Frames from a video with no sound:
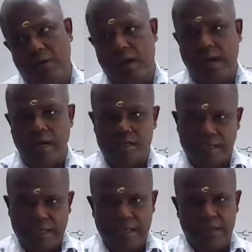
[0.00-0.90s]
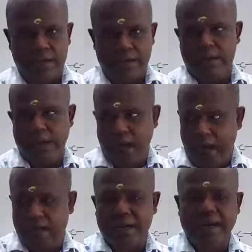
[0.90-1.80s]
alkene,
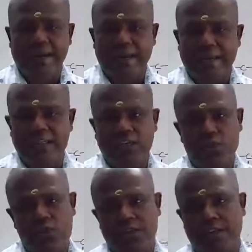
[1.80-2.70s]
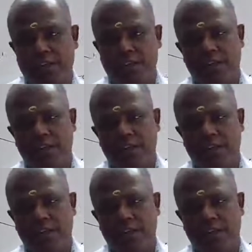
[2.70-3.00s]
alkyne, like that you study,